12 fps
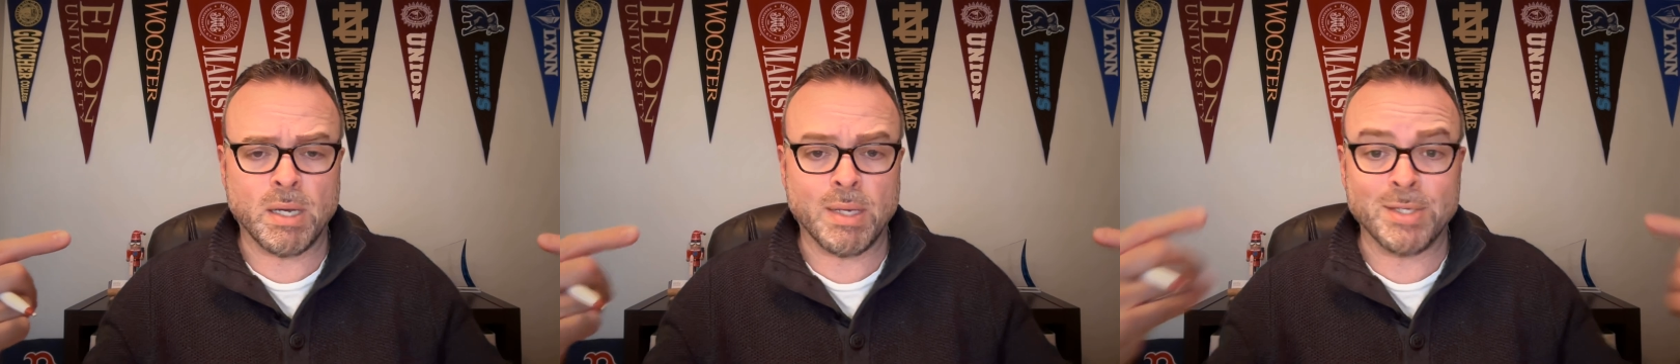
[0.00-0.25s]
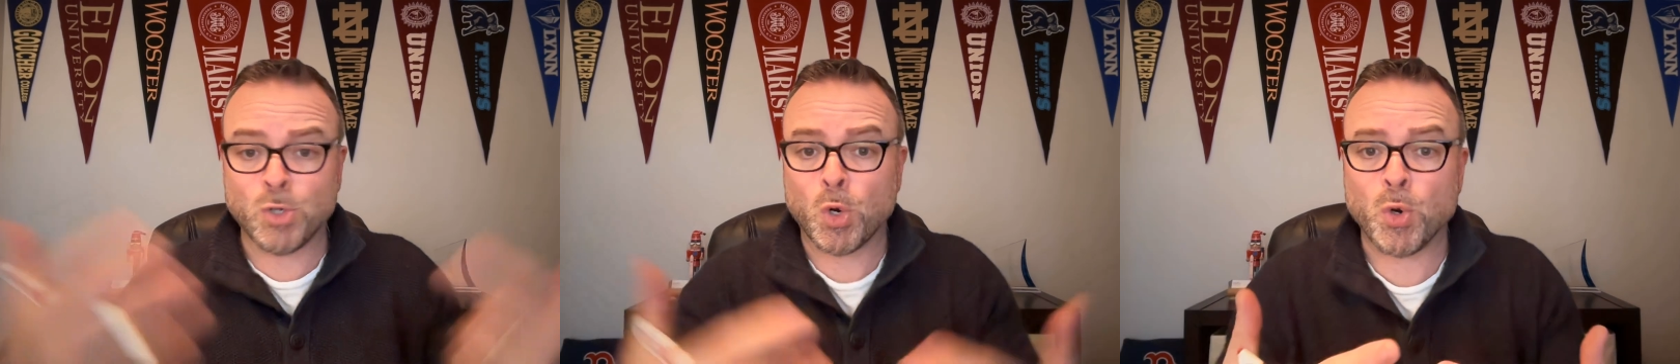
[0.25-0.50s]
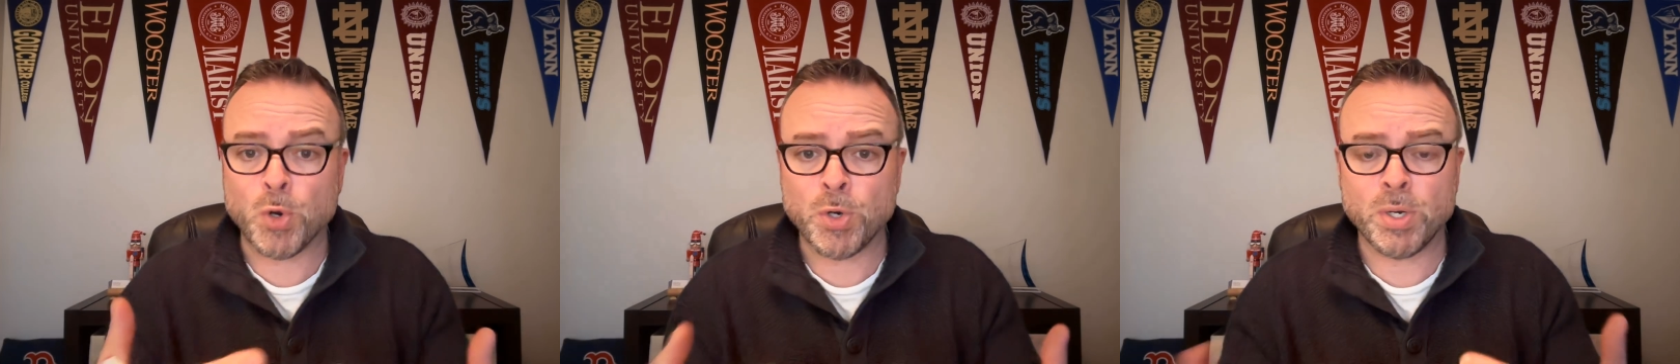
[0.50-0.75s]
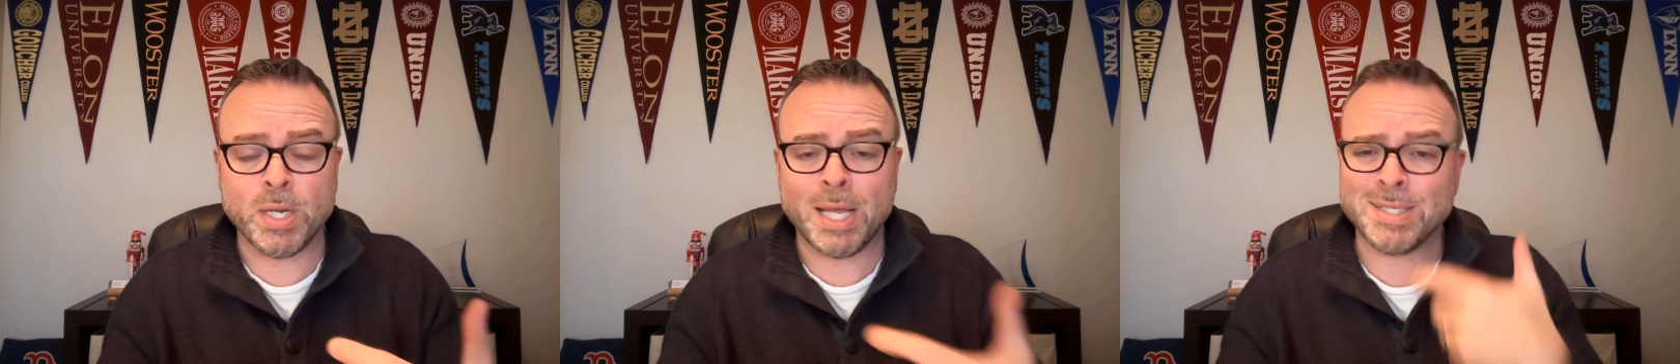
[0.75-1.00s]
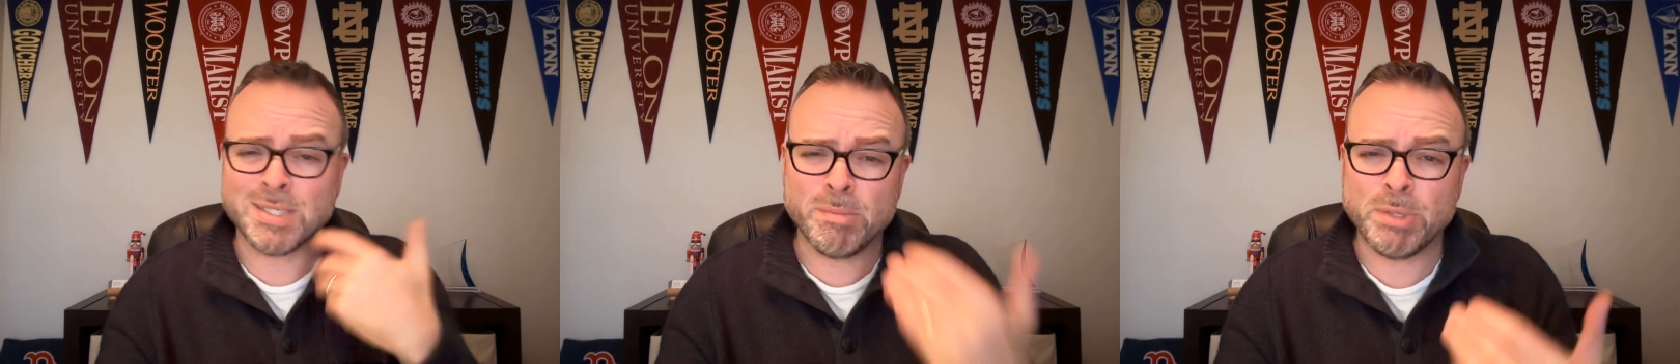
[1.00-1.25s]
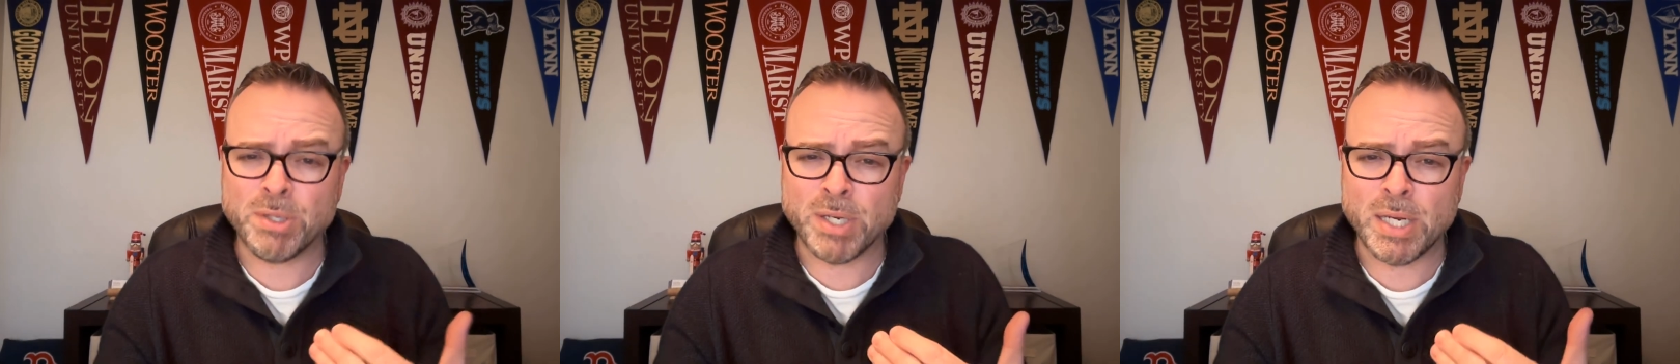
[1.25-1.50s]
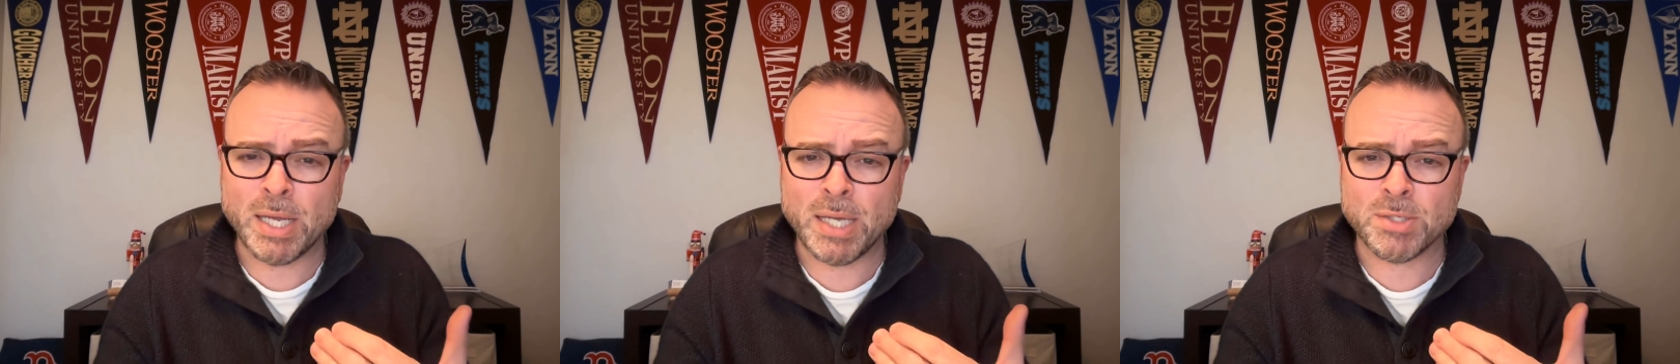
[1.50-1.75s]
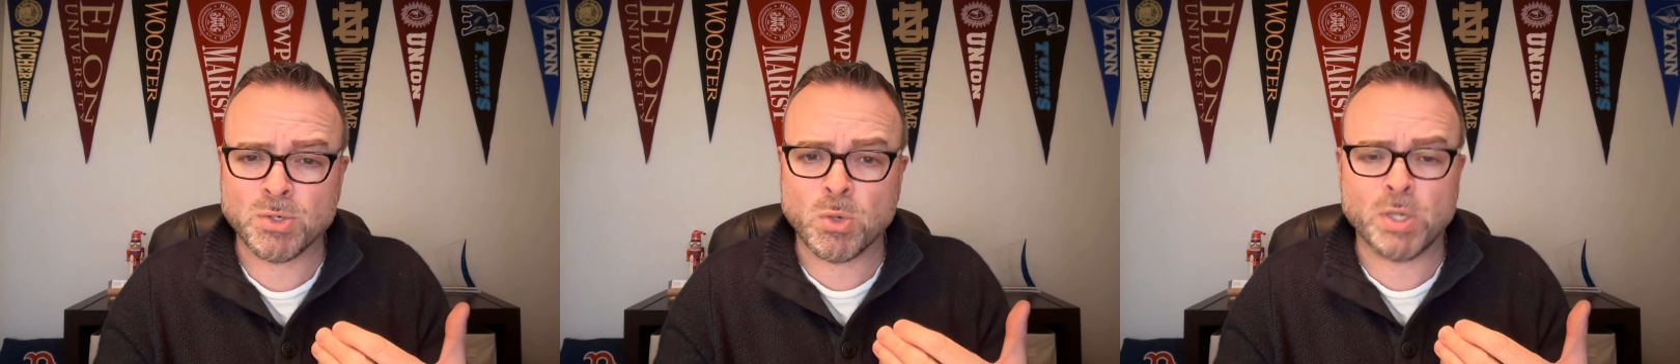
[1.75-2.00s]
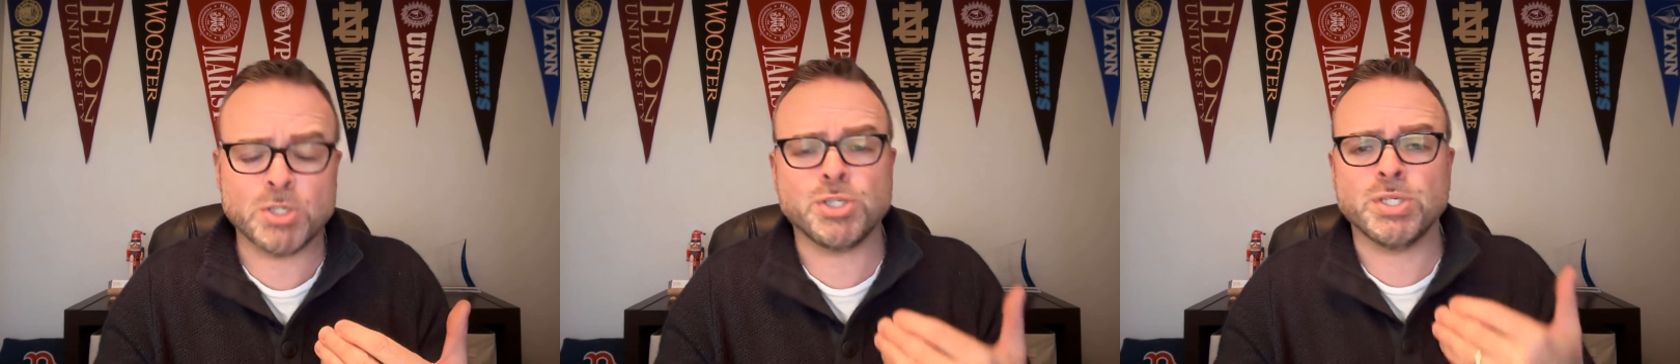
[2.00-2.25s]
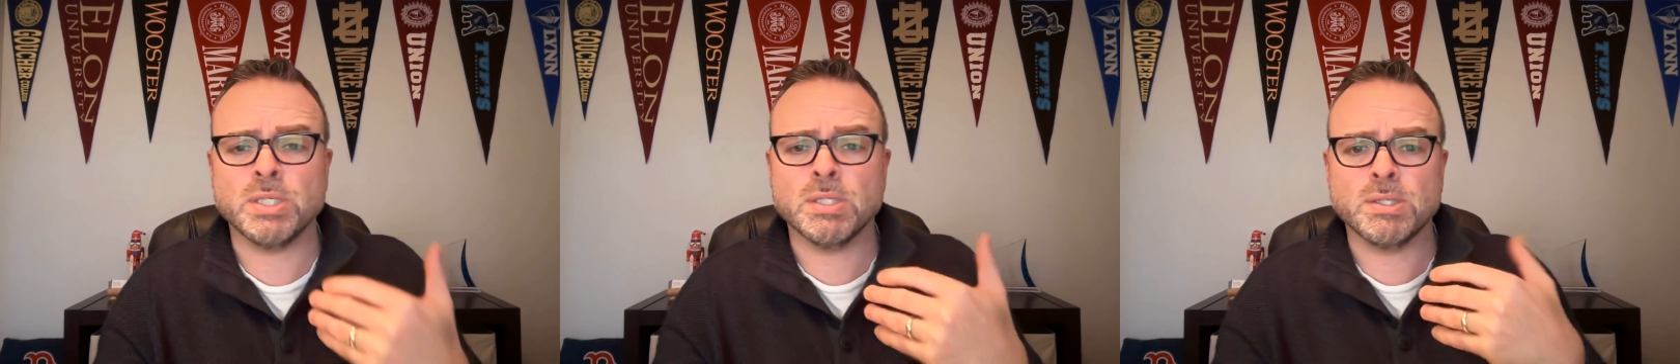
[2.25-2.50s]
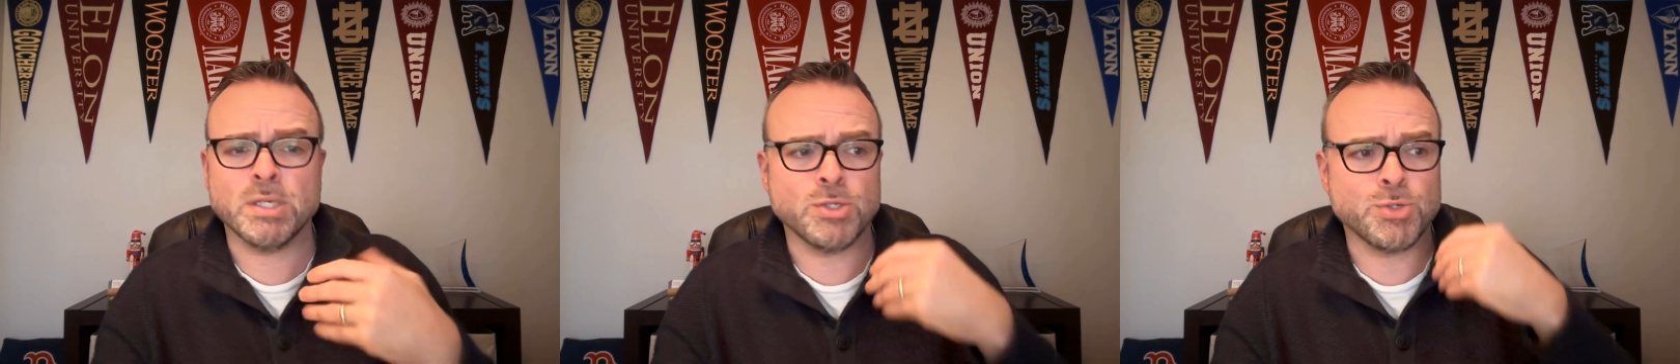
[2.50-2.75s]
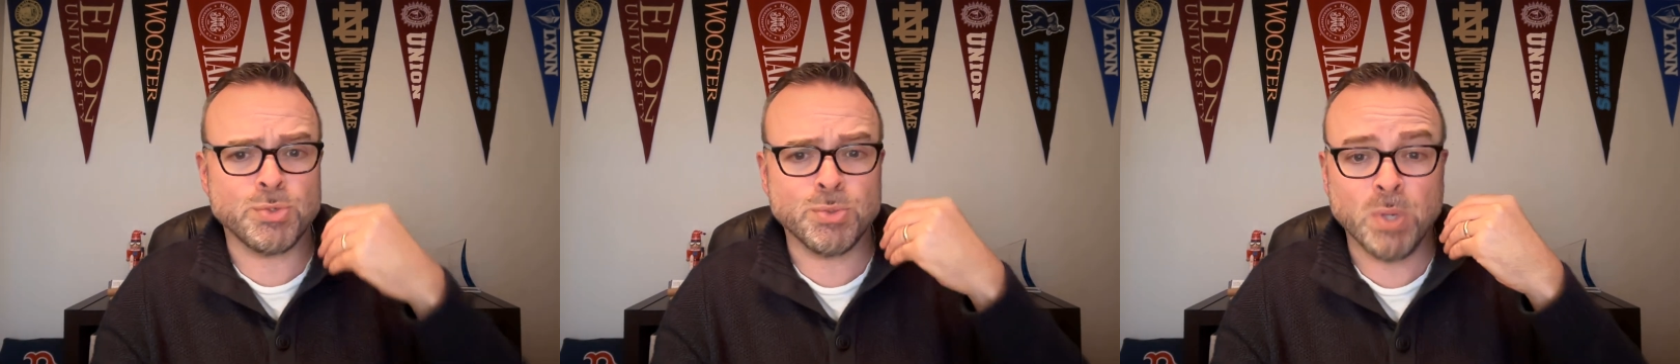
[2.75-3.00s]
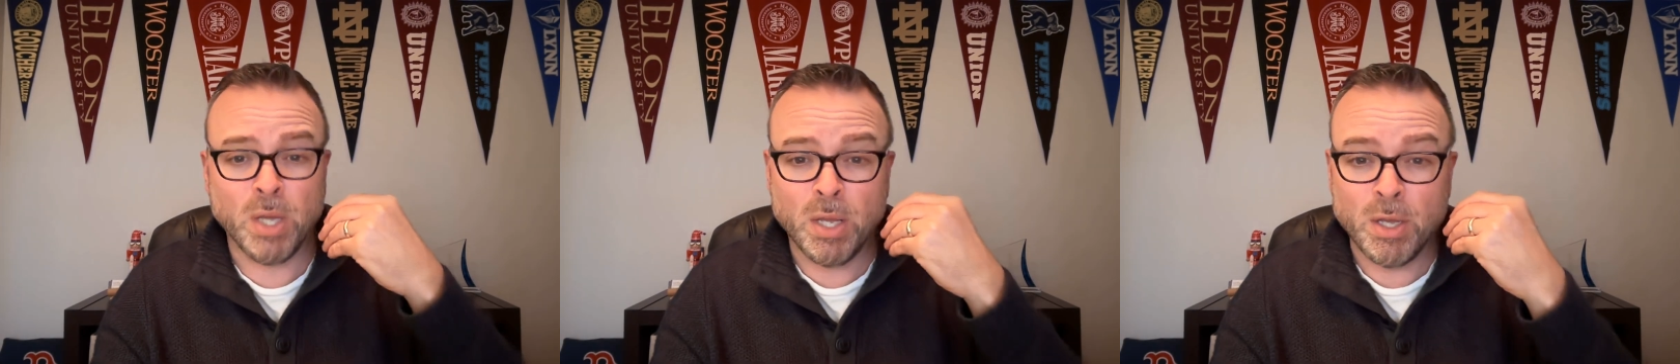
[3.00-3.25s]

is heard and has an ability to ask questions and to